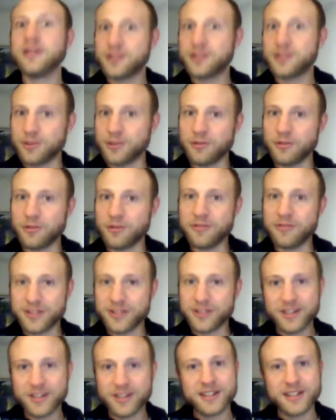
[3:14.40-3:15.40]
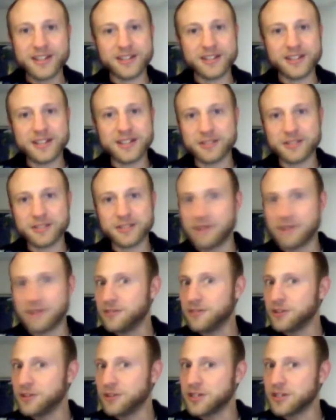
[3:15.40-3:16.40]
So this sense is
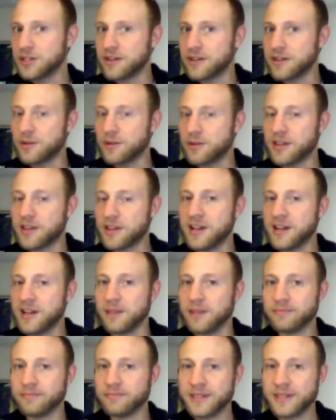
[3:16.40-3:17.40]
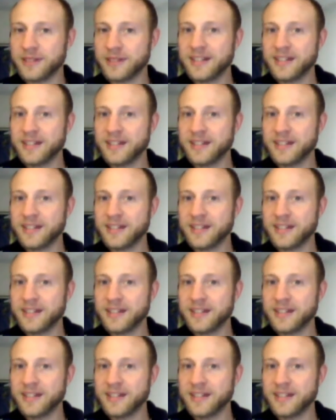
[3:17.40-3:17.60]
revolutionary within him,